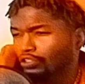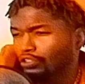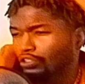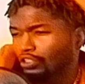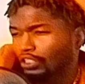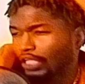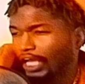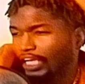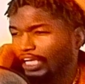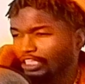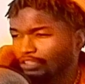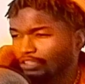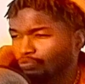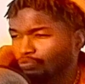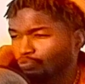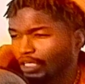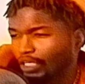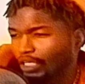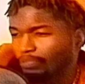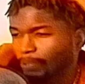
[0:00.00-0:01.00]
Like
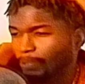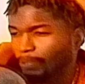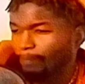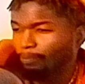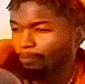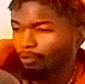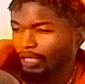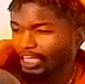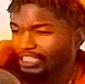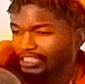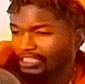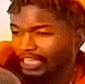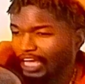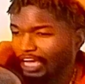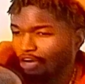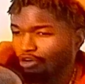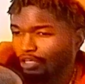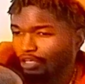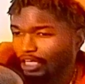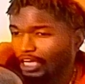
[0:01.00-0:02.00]
it's people that's like,
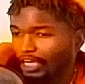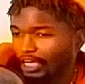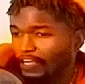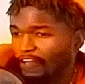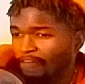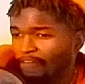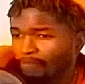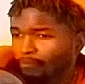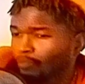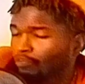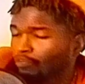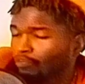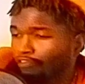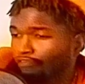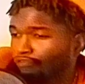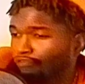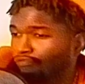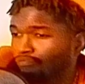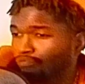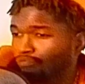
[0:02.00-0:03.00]
okay,
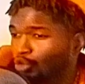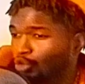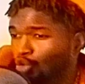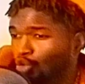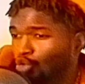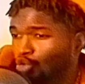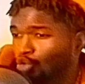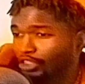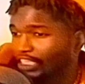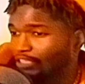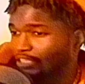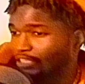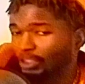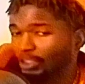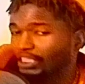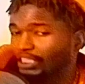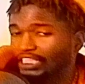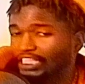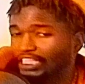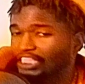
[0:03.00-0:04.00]
dude didn't really
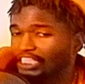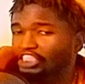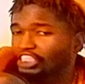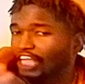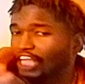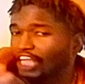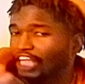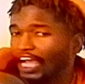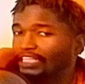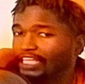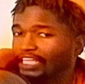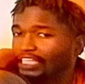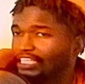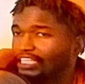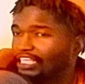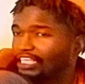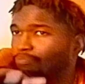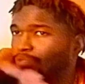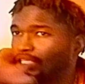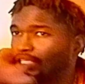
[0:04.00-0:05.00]
get shot, they
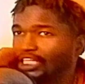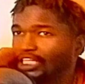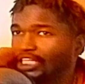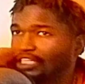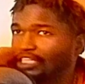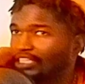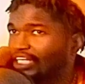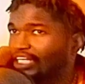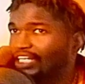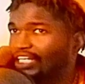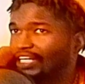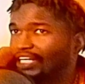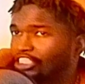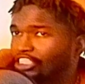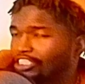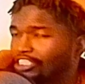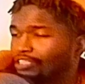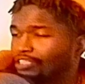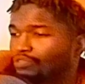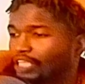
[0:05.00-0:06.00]
didn't believe none of that
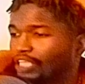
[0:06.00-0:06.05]
shit, they